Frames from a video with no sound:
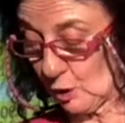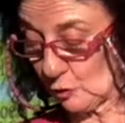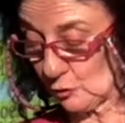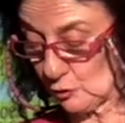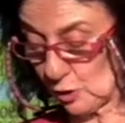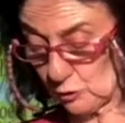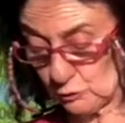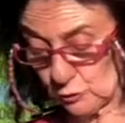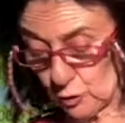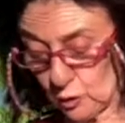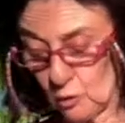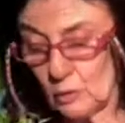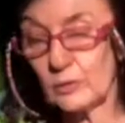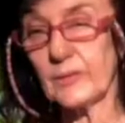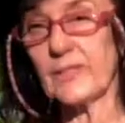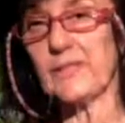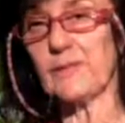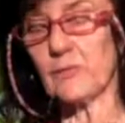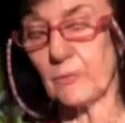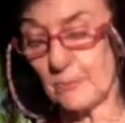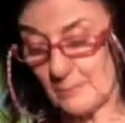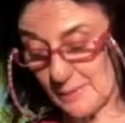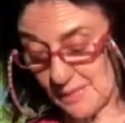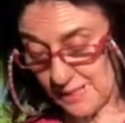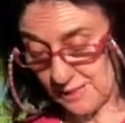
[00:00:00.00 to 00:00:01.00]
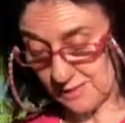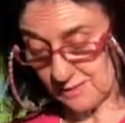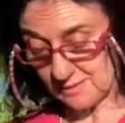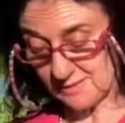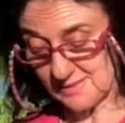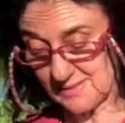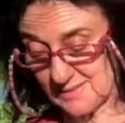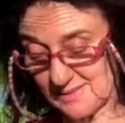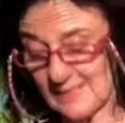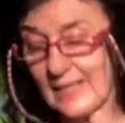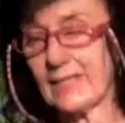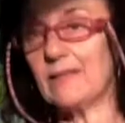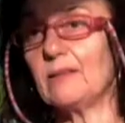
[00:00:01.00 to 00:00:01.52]
not only the main
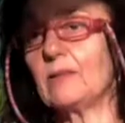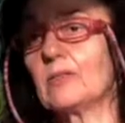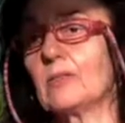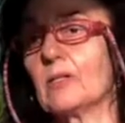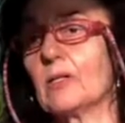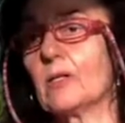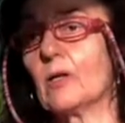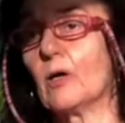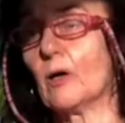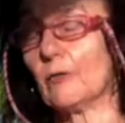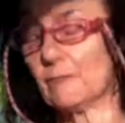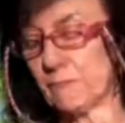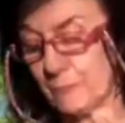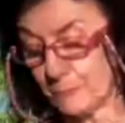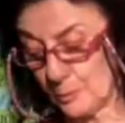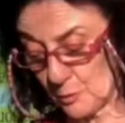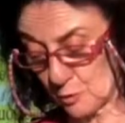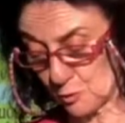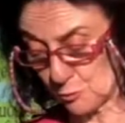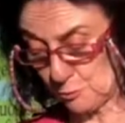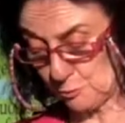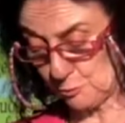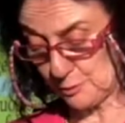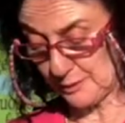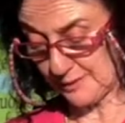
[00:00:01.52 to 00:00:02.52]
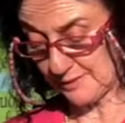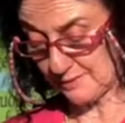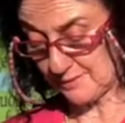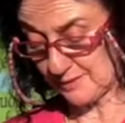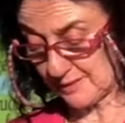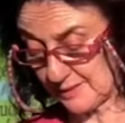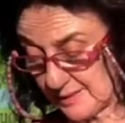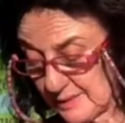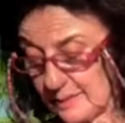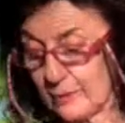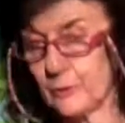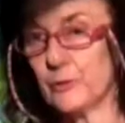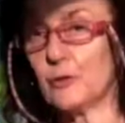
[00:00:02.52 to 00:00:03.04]
center of book
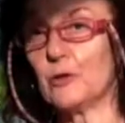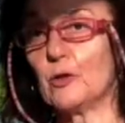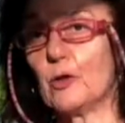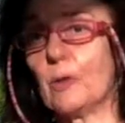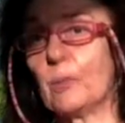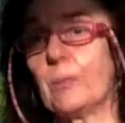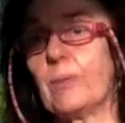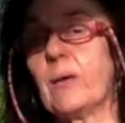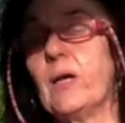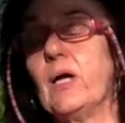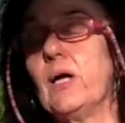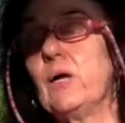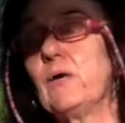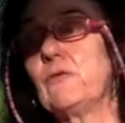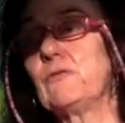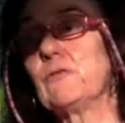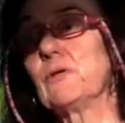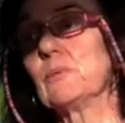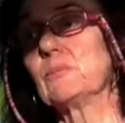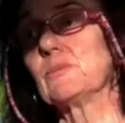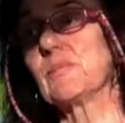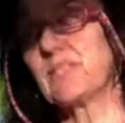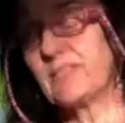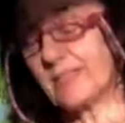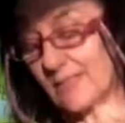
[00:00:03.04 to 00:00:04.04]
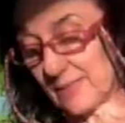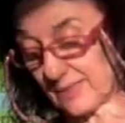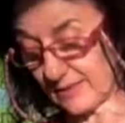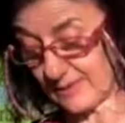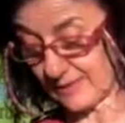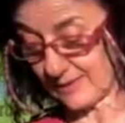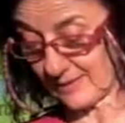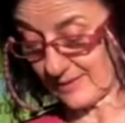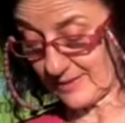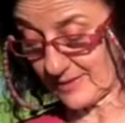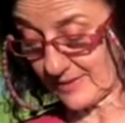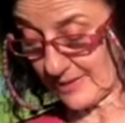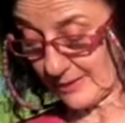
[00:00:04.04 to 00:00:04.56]
printing in Europe from the
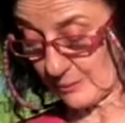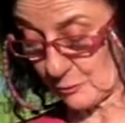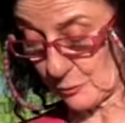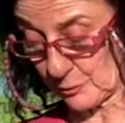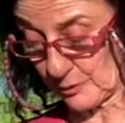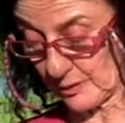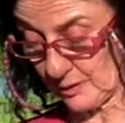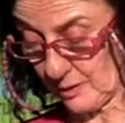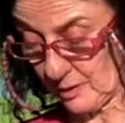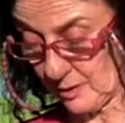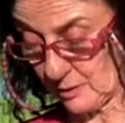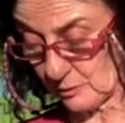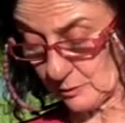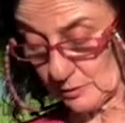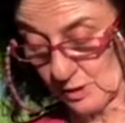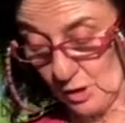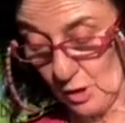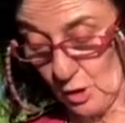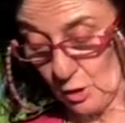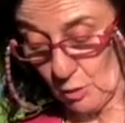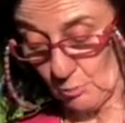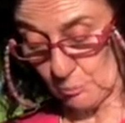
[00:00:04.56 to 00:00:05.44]
16th century on,